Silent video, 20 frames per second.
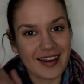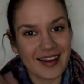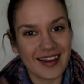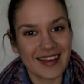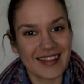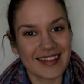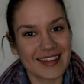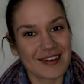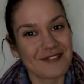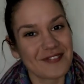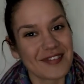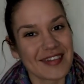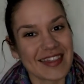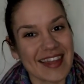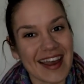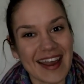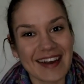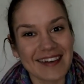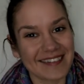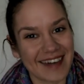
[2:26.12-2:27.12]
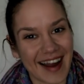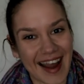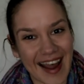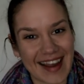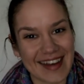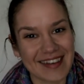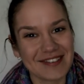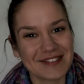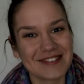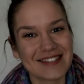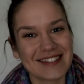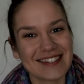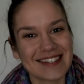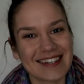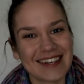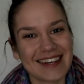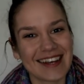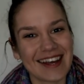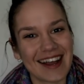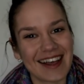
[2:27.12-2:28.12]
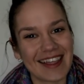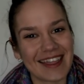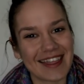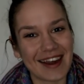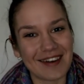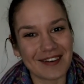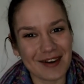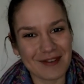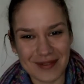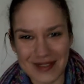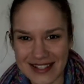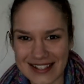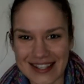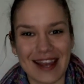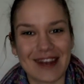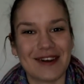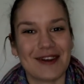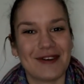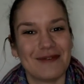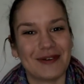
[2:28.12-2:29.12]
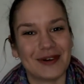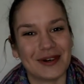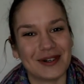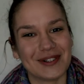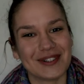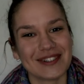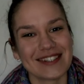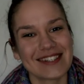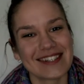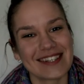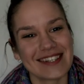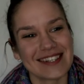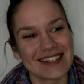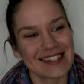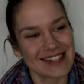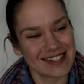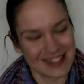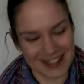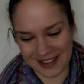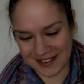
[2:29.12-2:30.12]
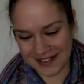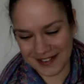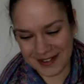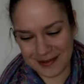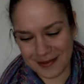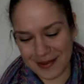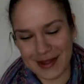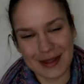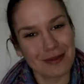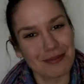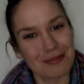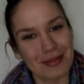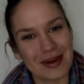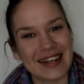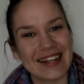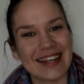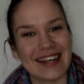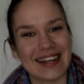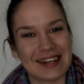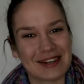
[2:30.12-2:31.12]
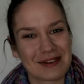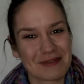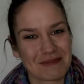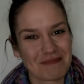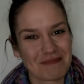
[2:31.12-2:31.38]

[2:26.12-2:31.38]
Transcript: And then when they arrived, they were potato balls stuffed with paneer.